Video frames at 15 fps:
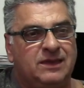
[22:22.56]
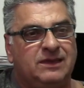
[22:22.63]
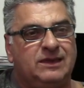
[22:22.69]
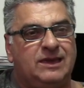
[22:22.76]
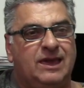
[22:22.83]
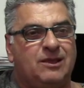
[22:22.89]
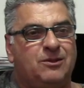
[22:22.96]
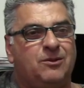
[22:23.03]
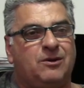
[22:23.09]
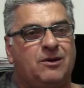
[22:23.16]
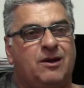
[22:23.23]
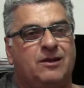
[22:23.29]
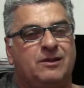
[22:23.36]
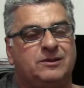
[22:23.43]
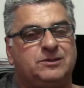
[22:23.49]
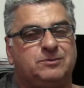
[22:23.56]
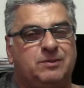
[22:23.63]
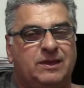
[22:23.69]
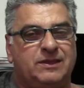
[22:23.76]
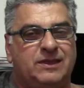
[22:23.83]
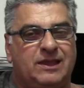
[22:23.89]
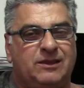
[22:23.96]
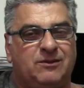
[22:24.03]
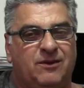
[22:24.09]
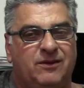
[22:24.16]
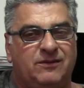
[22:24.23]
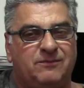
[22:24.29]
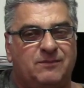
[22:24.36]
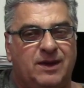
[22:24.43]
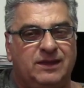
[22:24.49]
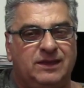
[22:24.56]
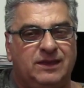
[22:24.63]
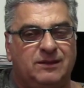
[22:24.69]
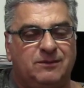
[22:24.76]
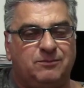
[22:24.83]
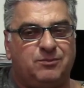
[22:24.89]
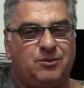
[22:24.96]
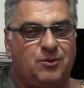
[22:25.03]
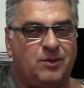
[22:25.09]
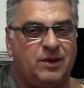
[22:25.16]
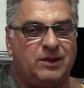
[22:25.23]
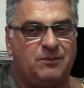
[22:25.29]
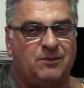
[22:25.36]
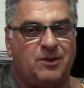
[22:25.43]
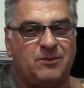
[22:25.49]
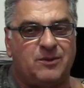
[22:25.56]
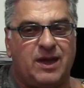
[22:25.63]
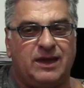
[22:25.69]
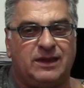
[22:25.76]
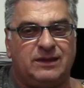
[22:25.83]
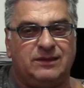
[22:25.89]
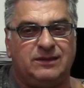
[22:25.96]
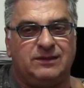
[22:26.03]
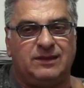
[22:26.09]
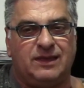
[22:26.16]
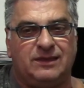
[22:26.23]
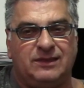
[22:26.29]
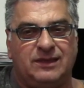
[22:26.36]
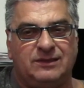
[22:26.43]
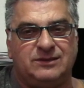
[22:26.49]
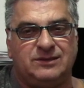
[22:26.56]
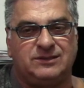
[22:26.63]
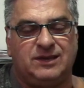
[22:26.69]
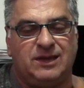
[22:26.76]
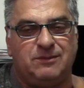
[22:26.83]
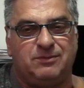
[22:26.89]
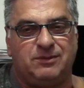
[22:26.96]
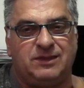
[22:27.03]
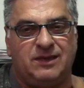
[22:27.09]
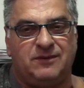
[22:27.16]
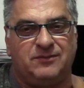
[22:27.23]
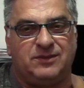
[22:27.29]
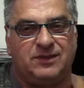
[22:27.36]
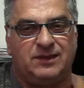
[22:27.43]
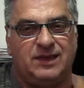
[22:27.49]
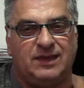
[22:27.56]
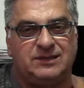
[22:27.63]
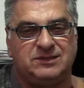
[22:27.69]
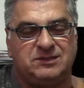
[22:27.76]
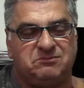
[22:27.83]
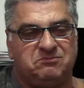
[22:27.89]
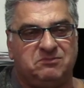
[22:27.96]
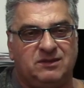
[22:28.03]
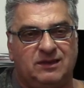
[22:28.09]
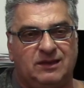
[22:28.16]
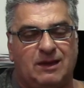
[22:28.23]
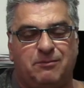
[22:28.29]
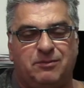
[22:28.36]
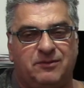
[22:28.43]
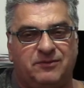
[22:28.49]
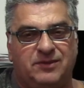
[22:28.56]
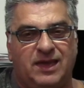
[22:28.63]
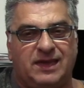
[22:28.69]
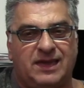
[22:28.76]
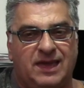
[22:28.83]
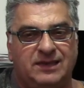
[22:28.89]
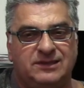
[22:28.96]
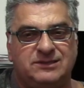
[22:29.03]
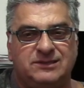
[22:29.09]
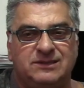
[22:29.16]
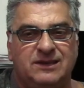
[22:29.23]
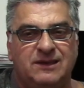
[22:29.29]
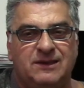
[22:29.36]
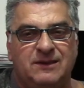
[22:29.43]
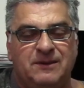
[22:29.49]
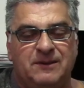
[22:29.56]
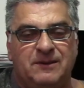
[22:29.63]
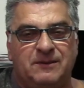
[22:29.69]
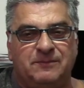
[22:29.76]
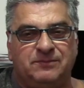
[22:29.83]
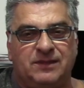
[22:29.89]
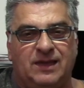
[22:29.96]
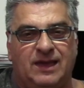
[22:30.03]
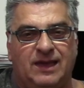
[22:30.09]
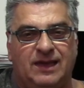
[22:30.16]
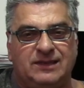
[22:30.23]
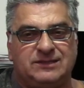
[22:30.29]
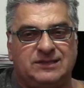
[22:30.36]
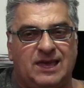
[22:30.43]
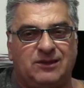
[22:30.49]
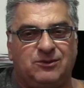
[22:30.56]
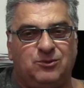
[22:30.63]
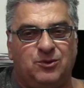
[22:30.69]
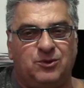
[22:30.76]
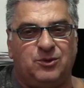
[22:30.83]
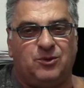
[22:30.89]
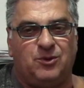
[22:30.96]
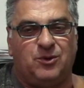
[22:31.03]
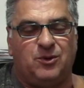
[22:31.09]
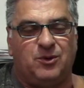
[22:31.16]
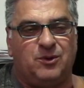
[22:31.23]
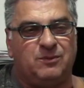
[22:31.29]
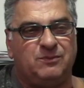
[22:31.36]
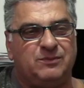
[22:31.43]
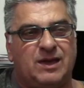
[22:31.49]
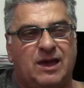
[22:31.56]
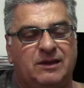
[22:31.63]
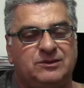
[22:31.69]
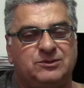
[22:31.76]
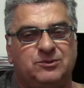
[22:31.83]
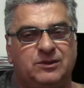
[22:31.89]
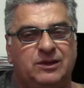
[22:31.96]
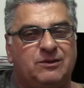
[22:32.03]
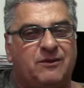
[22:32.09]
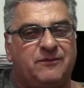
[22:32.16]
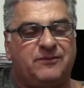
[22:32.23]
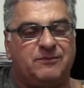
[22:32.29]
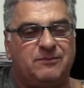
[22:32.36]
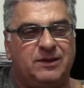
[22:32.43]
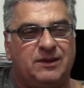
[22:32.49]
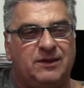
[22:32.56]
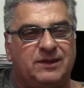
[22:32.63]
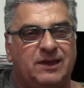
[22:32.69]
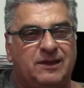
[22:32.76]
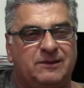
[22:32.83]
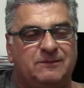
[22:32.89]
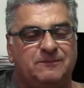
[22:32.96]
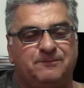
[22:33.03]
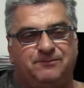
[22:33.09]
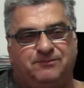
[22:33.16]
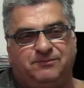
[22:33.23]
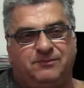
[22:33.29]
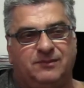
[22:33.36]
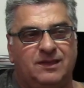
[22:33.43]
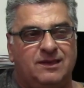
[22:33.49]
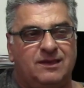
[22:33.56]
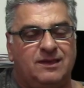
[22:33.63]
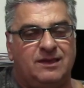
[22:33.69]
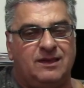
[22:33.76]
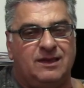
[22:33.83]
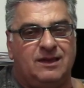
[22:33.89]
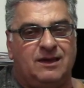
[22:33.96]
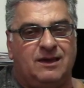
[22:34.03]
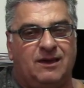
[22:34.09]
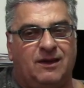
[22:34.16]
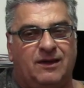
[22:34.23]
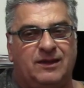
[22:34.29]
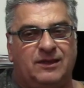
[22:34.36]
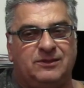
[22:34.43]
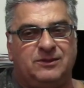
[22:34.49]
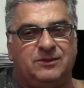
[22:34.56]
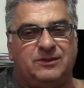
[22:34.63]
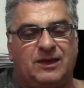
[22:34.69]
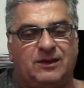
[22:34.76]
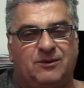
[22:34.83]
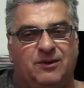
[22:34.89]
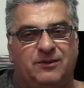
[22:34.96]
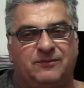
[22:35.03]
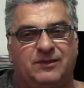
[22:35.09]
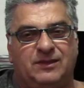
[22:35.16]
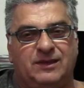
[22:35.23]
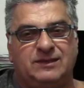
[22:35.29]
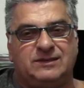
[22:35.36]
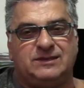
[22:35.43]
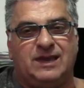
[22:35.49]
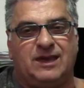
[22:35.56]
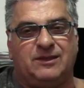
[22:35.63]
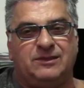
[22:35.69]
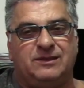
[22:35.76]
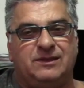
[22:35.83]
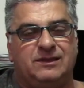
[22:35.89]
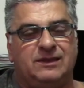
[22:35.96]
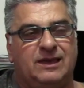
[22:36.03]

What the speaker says: yeah, look, I'll spend that kind of money and put one in my rack and then just keep it there for the next couple of decades. It's that good, or no, it's really not for me. I don't do that kind of clean sound.